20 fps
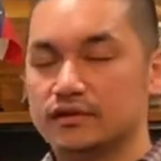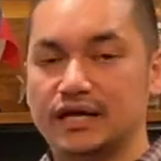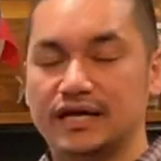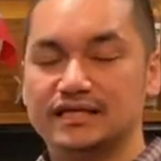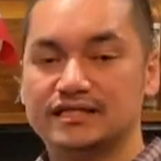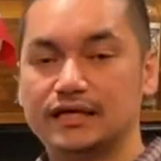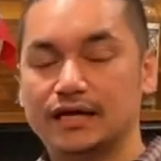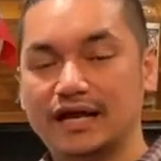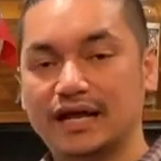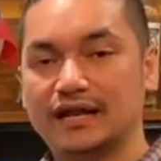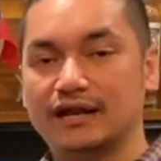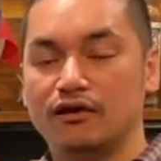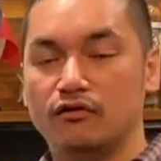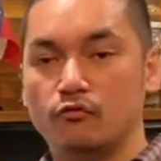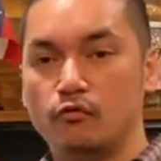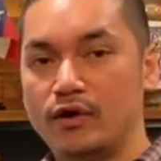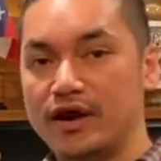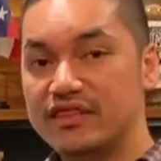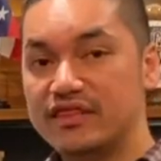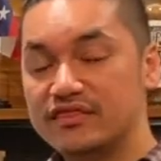it's like a
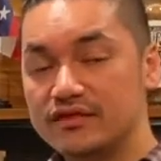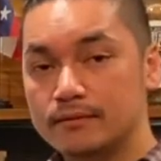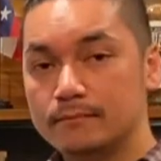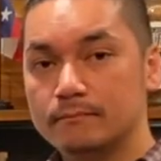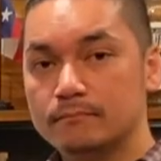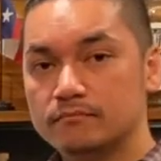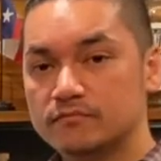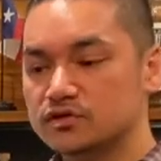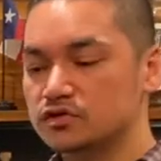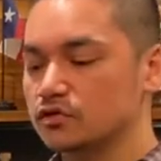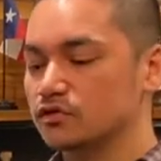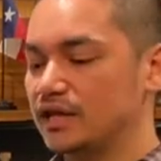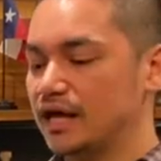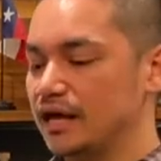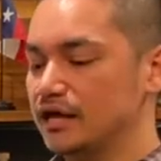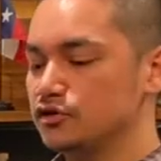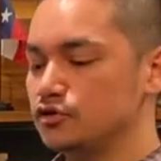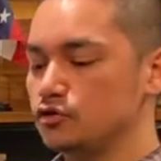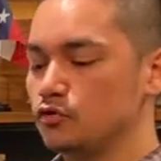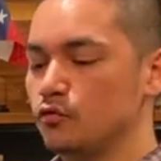rhythm so like
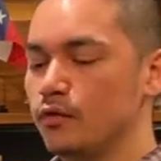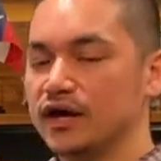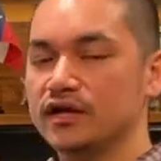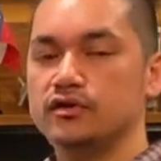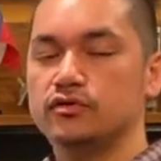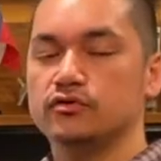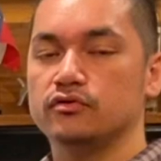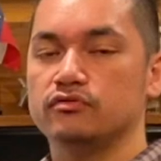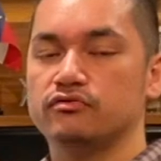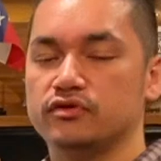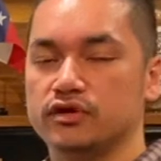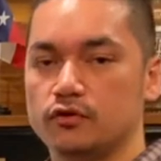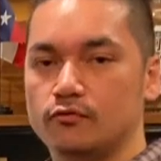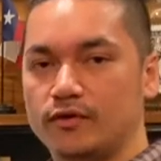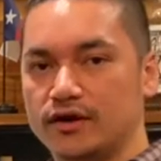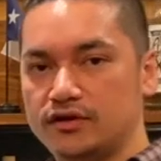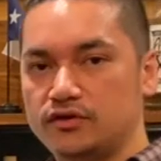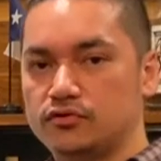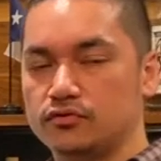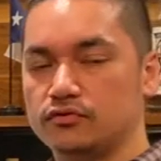I do one two three
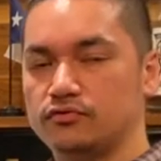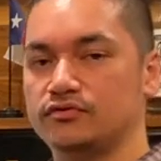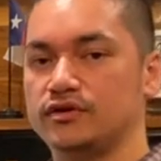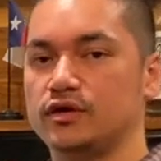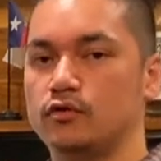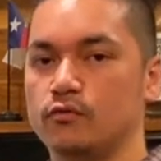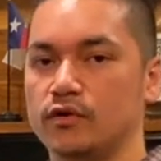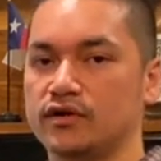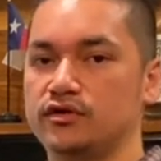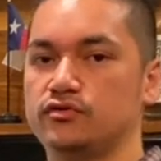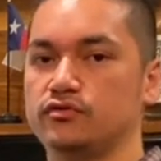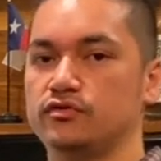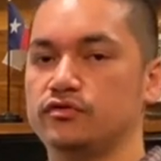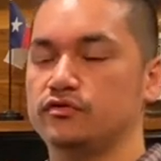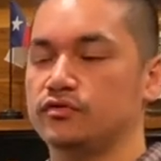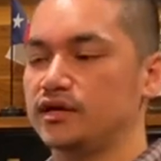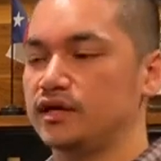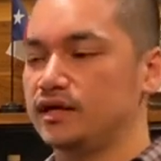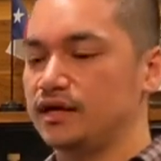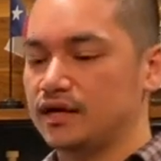one two three one two
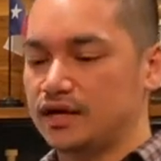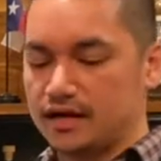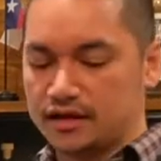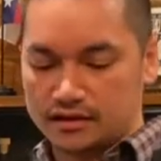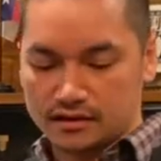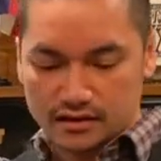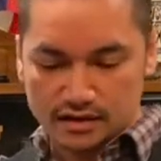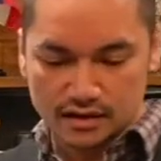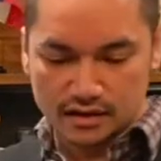three I,